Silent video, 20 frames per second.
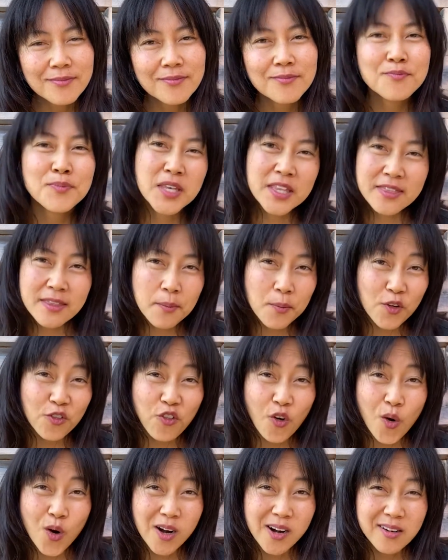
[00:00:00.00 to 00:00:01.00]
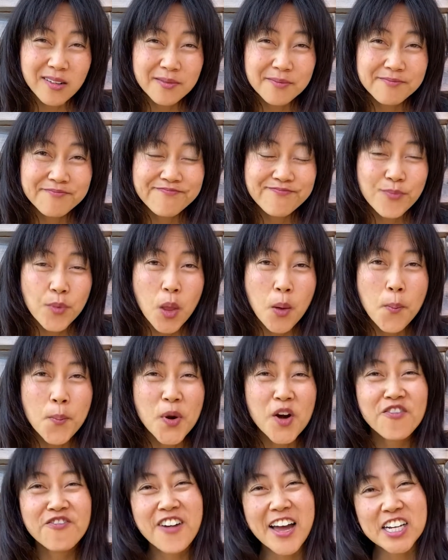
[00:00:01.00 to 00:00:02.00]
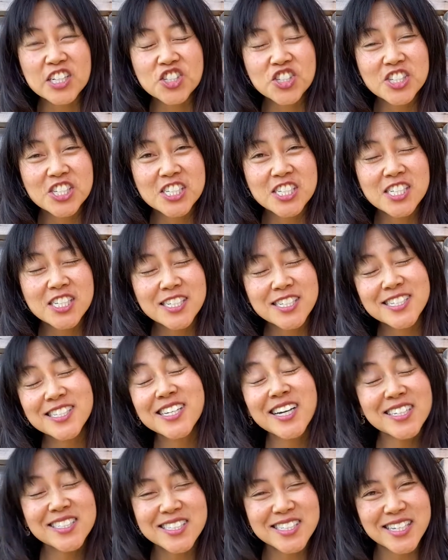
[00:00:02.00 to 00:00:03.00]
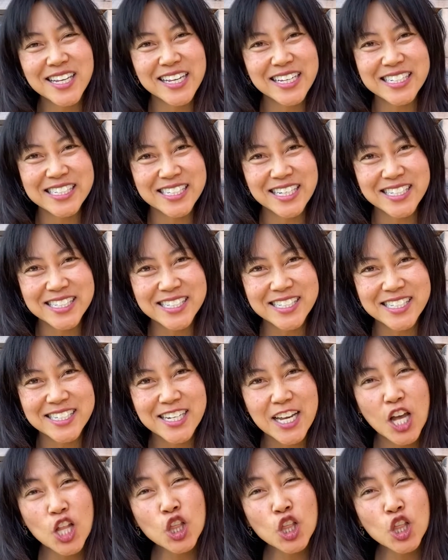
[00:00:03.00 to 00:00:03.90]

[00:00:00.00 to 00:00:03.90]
Myth number 4, perfection does exist.